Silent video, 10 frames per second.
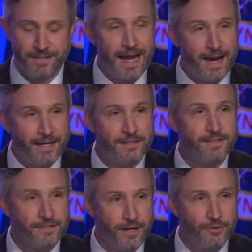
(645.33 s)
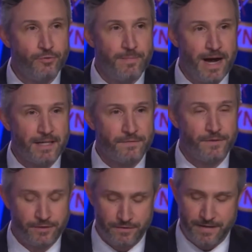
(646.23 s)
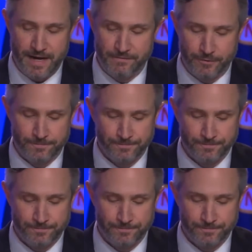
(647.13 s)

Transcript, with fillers: science is our toolbox for survival.